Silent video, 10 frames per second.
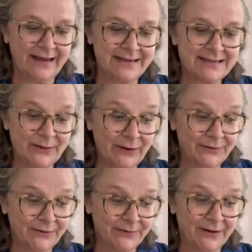As the
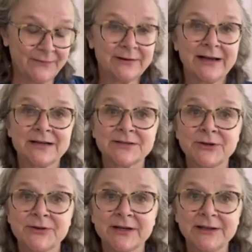author of the letter
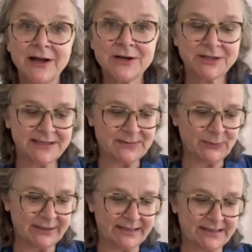to the Colossians
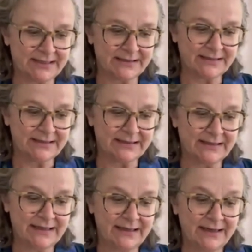put it,
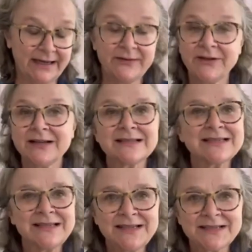I have not
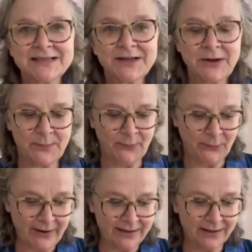ceased
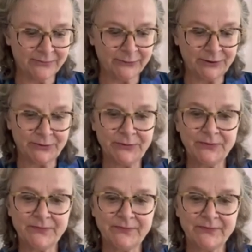praying for
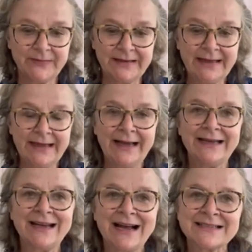you
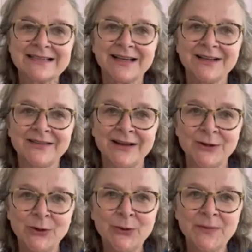and asking that
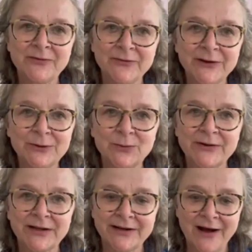you be filled
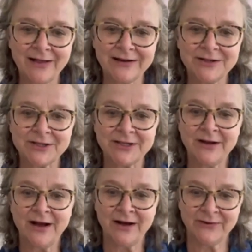with the knowledge
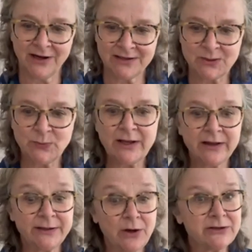of God's
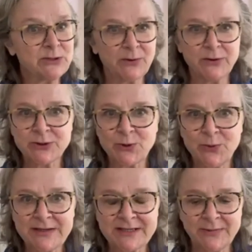will and all spiritual
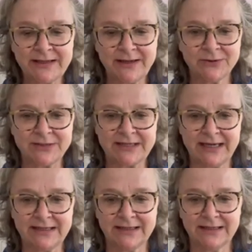wisdom and
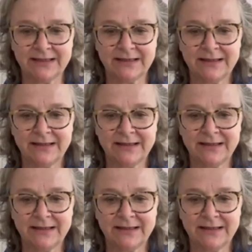understanding,